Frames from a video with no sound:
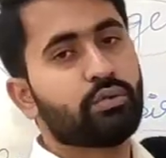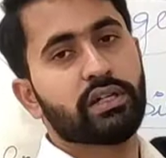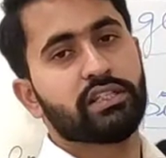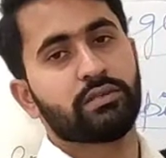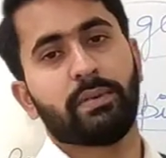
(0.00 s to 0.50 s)
through
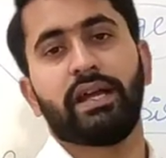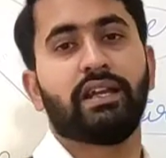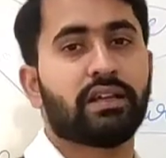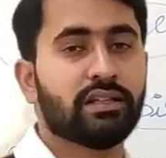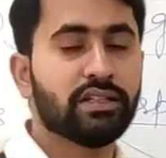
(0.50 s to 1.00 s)
the
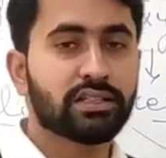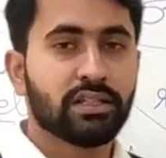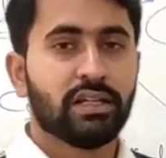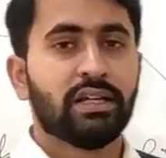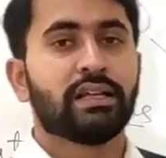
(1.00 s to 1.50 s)
spiracles,
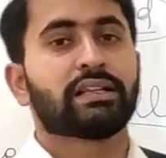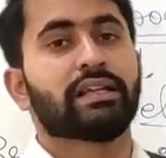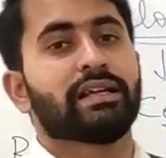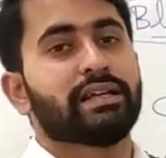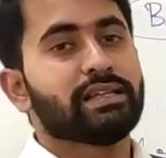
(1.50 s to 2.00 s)

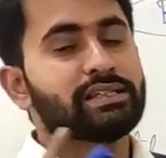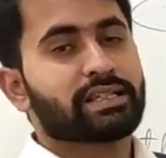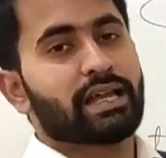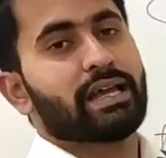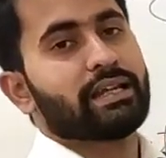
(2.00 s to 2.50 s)
then it
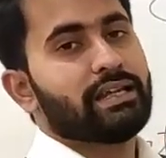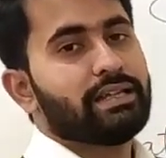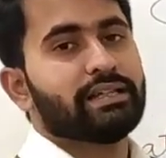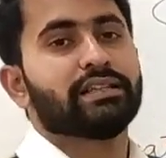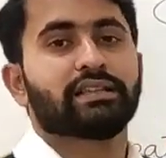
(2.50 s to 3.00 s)
is
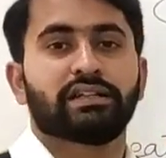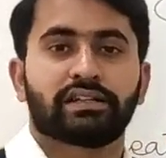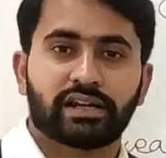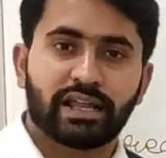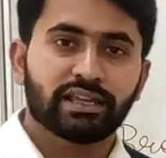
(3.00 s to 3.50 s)
carried in the
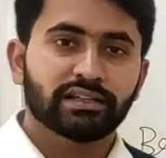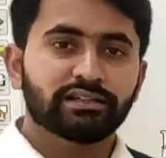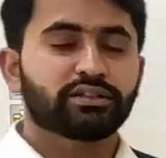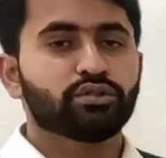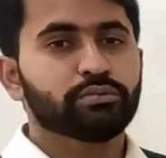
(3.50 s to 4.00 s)

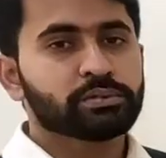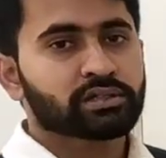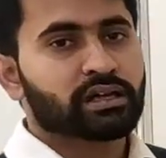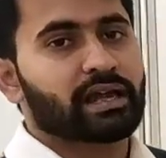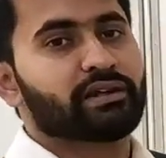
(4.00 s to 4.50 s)
tracheal tubes,
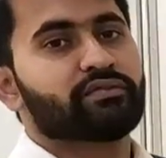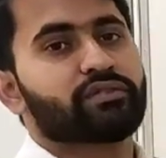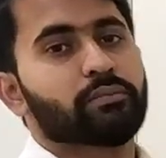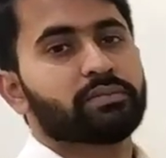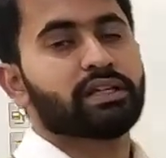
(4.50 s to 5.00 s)
and
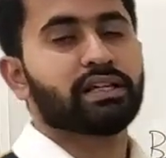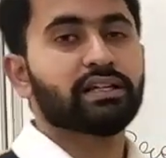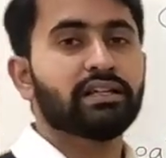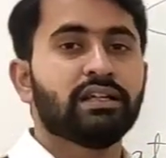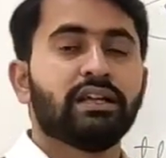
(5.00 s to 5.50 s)
from
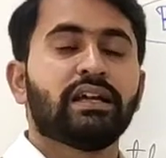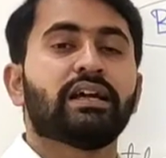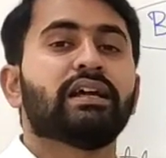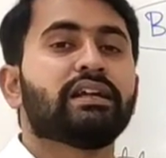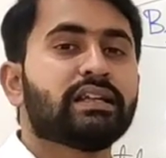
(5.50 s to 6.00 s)
there
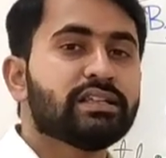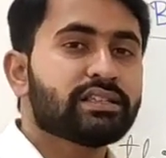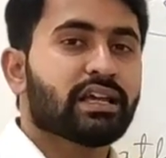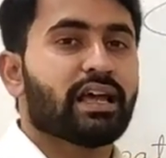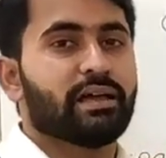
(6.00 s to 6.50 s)
it
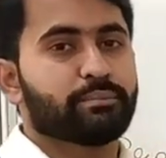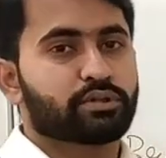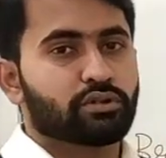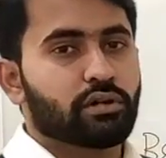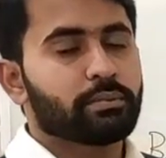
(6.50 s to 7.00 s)
is
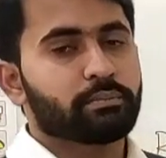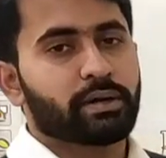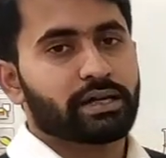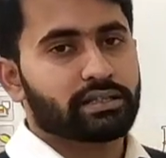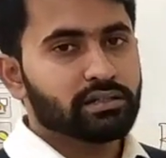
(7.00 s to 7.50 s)
absorbed
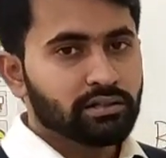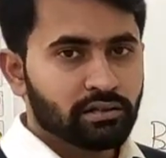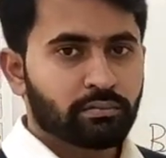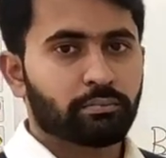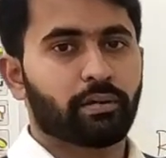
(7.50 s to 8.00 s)
by the
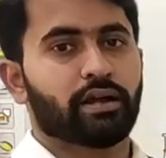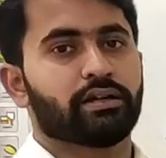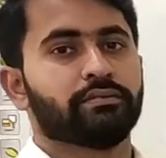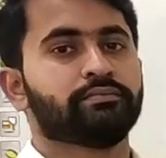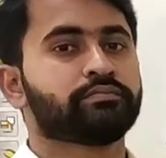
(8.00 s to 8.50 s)

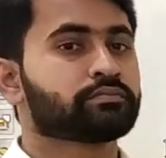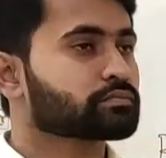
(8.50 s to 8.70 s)
blood.